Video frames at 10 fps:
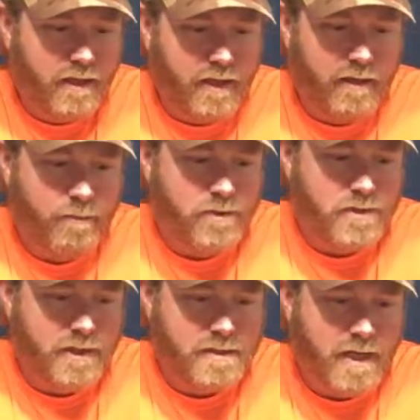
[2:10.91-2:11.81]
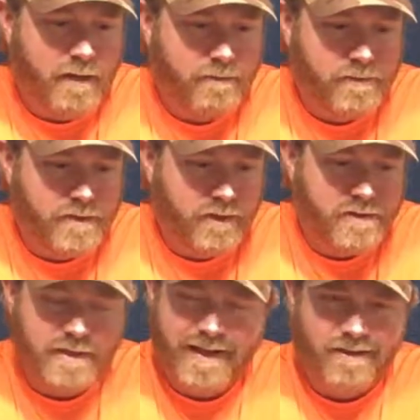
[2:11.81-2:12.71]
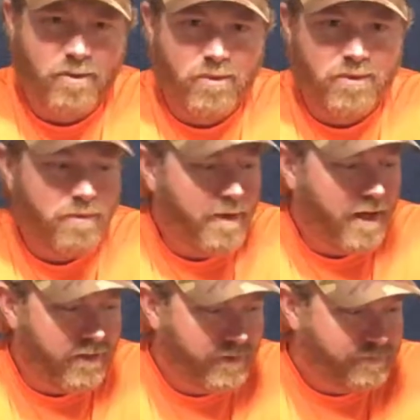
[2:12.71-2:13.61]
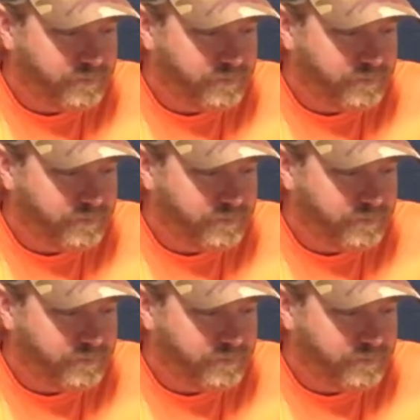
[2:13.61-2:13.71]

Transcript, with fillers: uh, most of the time. So it's in that corner of the mouth.